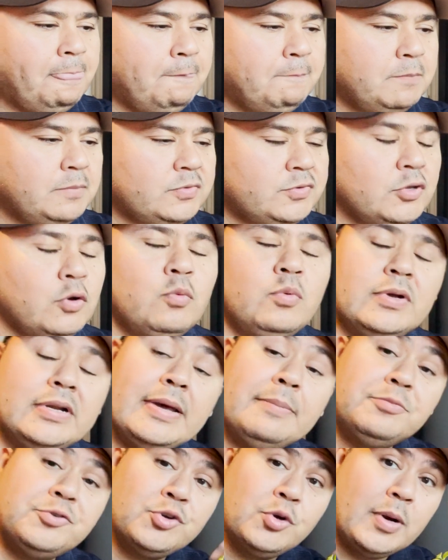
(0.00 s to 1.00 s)
So when
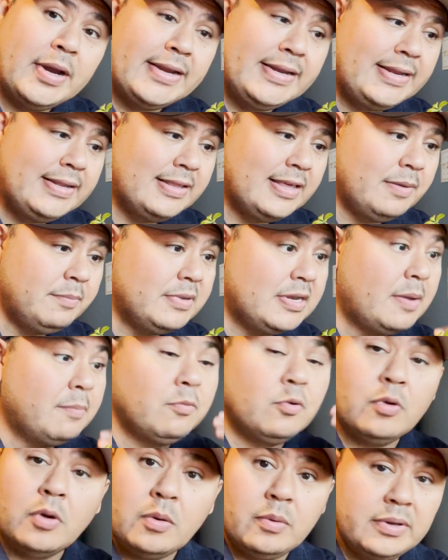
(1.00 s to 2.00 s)
I'm training them and I'm
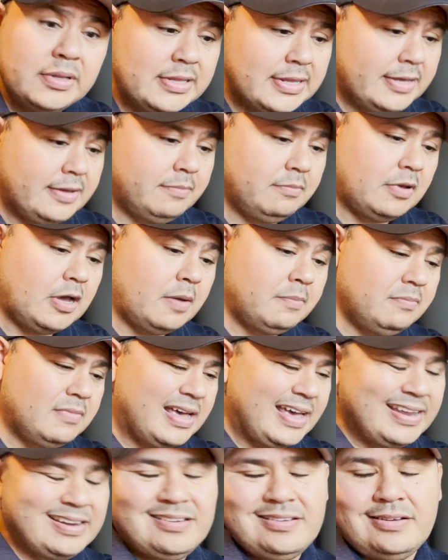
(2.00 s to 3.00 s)
growing them,
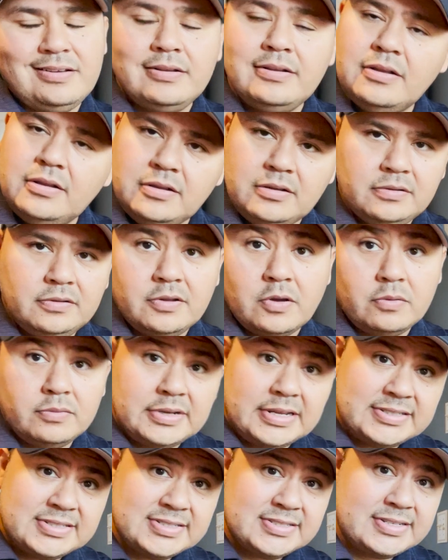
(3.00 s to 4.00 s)
I don't
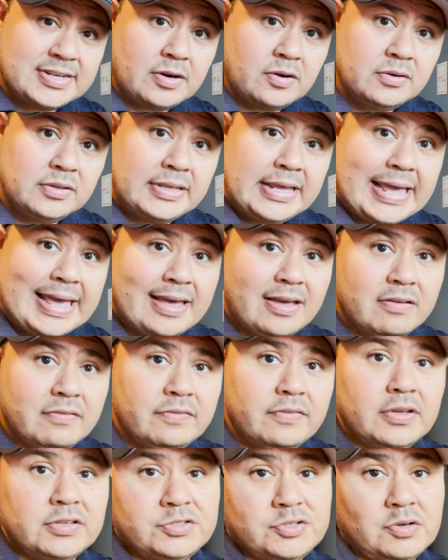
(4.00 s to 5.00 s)
necessarily
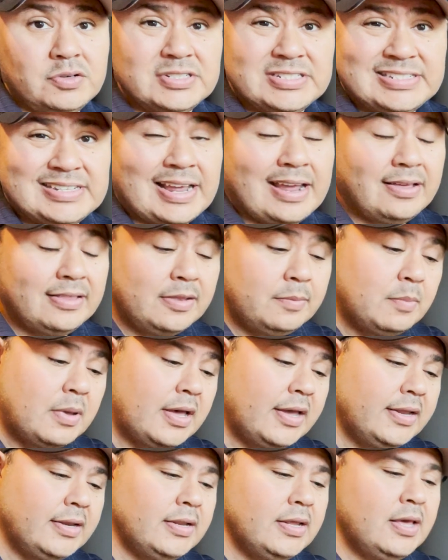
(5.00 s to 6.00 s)
have a certain style in
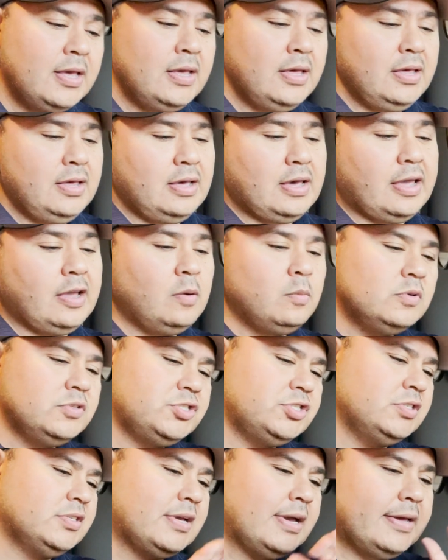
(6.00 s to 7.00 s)
mind. I almost
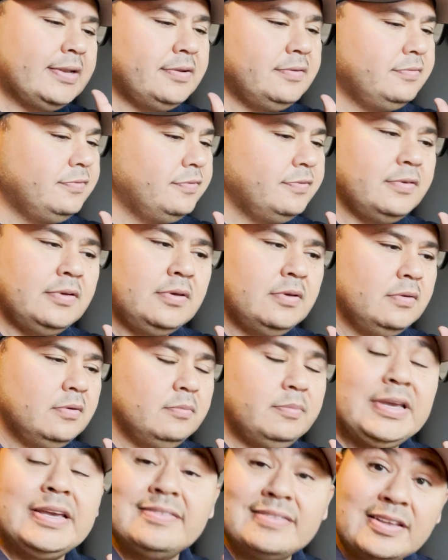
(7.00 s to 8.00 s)
just kind of,
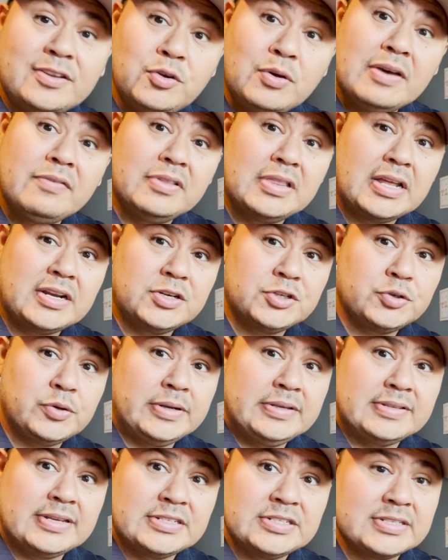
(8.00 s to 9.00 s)
because I do have a lot of
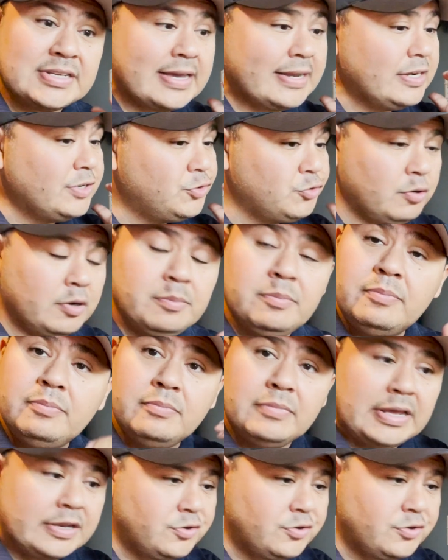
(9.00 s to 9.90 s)
trees, I just kind of trim